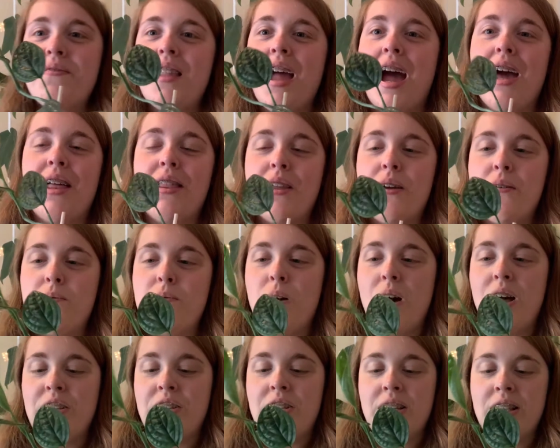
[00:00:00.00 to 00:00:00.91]
I love
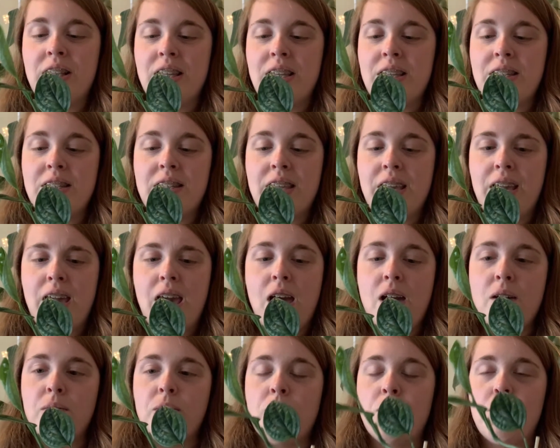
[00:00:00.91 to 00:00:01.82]
watching this. Like,
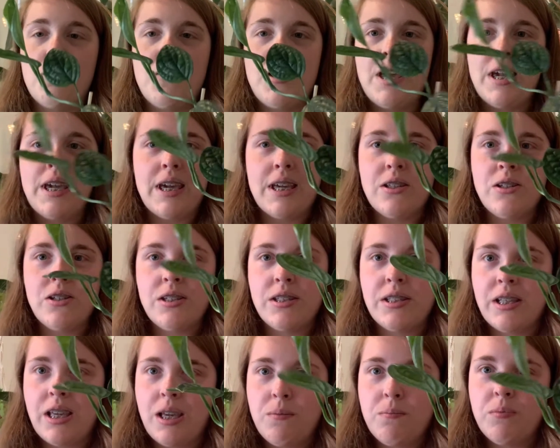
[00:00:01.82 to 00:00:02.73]
every week it
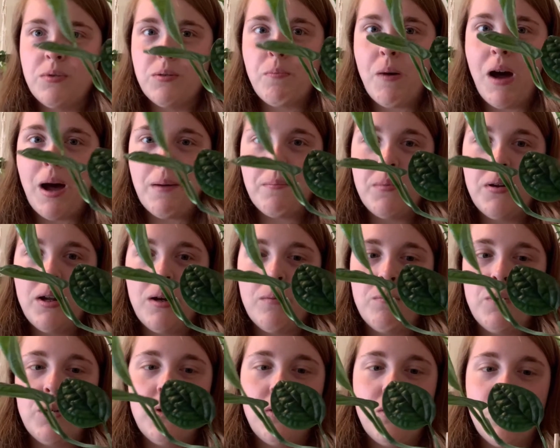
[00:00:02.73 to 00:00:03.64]
just keeps popping
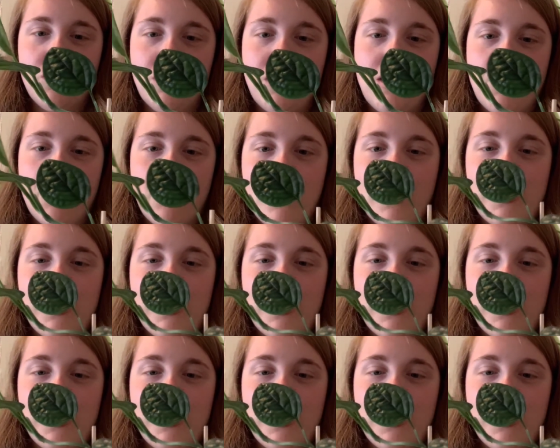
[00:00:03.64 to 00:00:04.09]
up a new leaf.